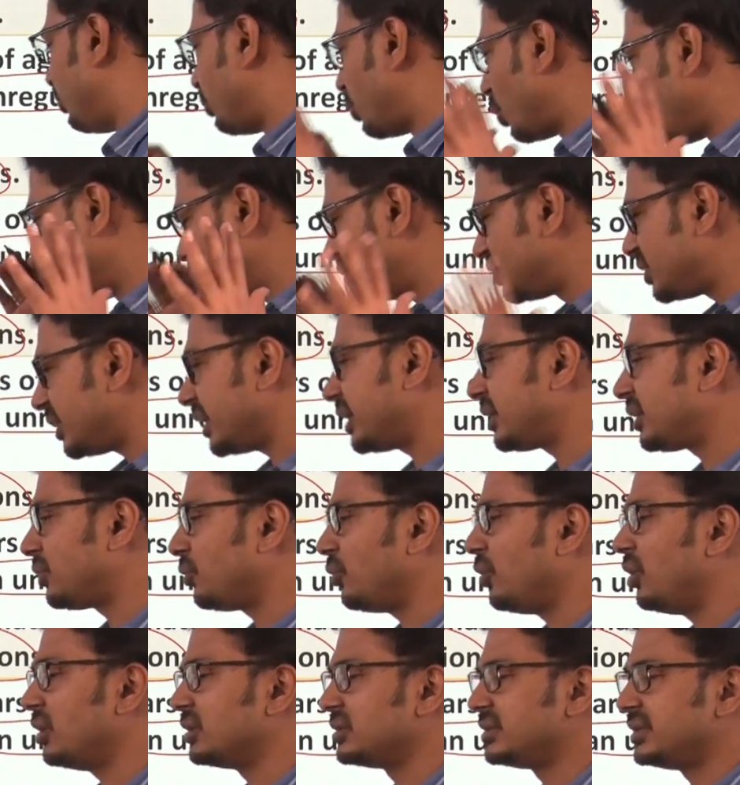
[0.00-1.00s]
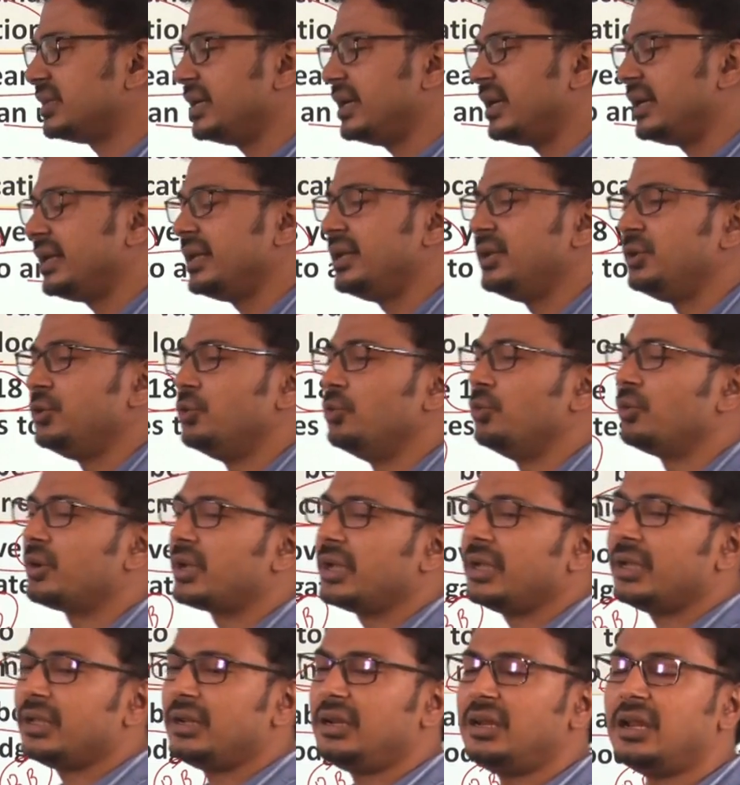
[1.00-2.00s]
project was there in
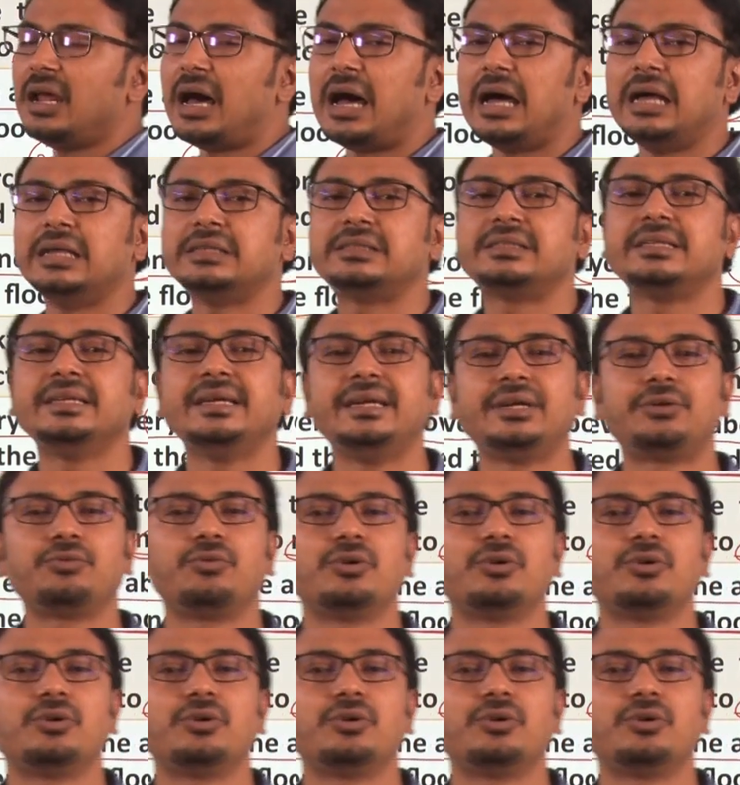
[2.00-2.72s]
UK. Largely it